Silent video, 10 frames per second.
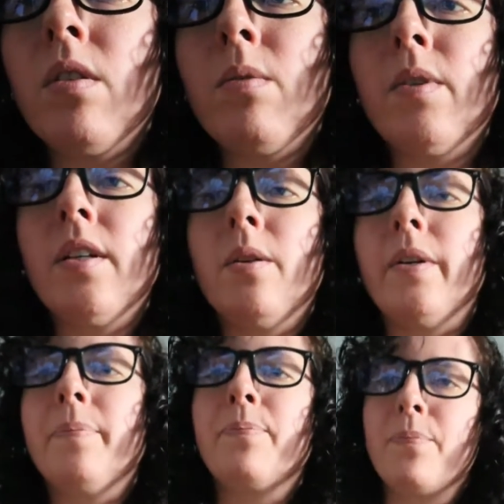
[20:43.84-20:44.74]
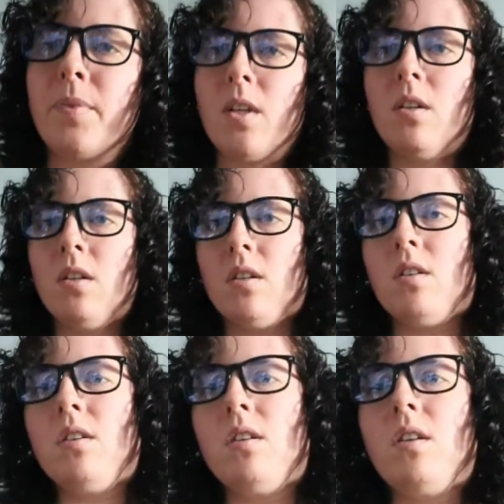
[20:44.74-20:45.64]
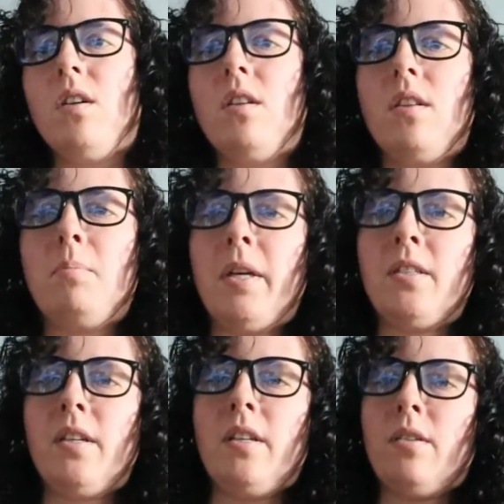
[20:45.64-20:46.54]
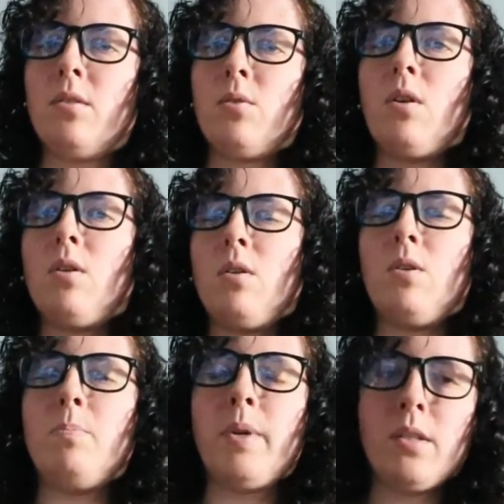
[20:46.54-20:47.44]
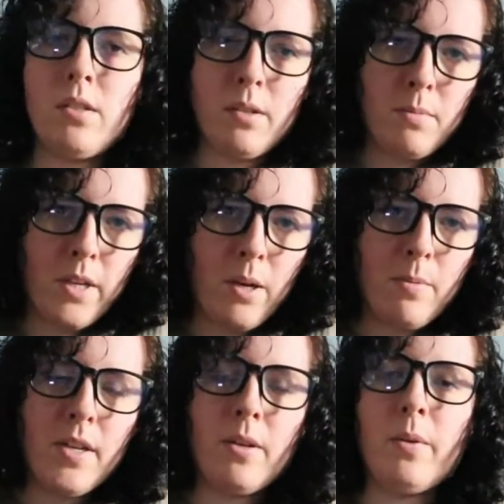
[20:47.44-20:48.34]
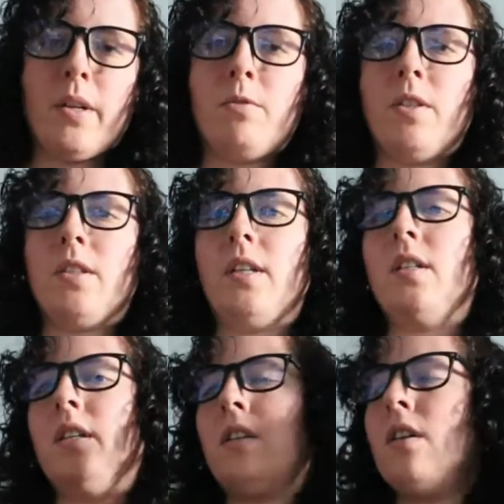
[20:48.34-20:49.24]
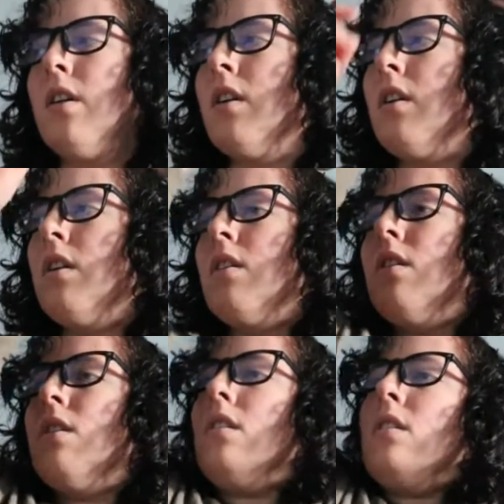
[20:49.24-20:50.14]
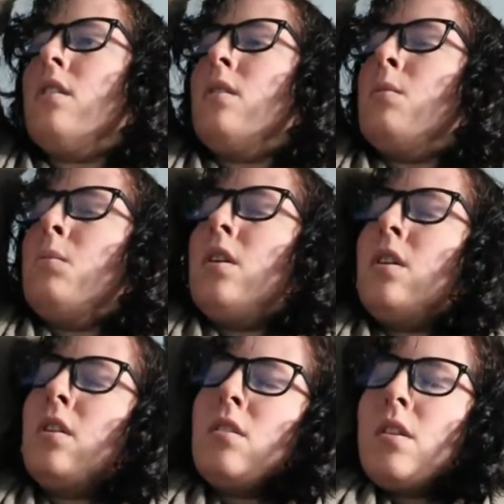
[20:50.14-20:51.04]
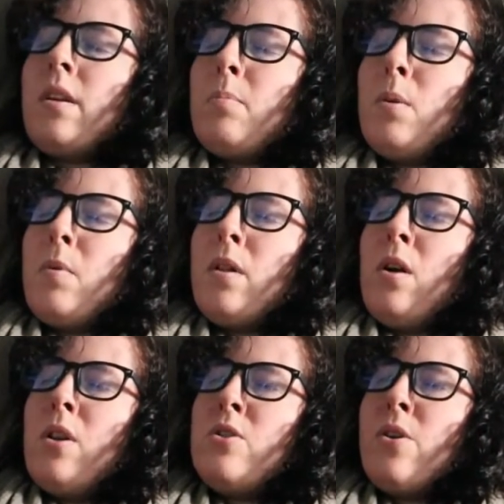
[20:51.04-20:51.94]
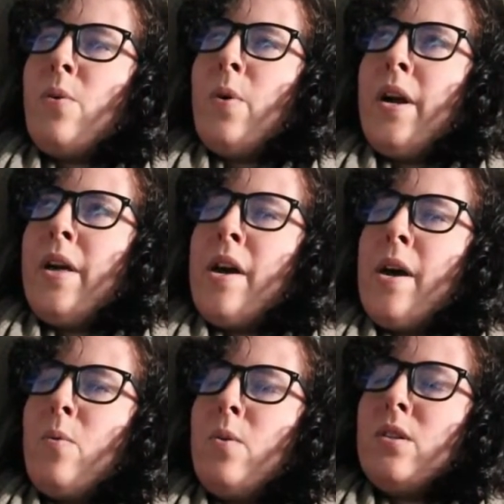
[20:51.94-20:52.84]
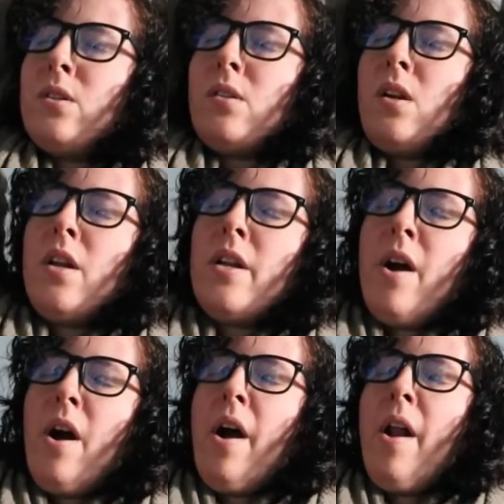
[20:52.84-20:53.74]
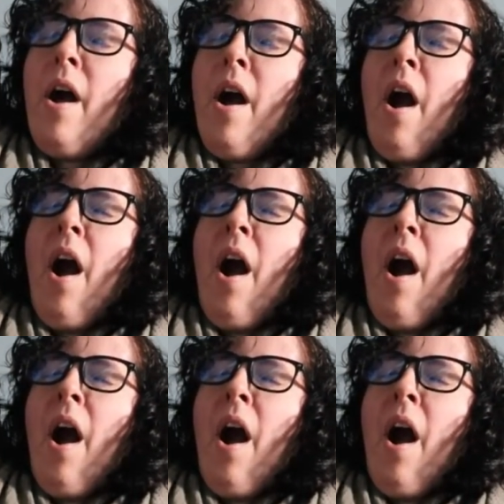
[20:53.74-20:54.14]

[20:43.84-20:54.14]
Oh, anyway. My settings are all messed up now, but anyway, I'll fix that later. Um, so I put my laundry away. That was done.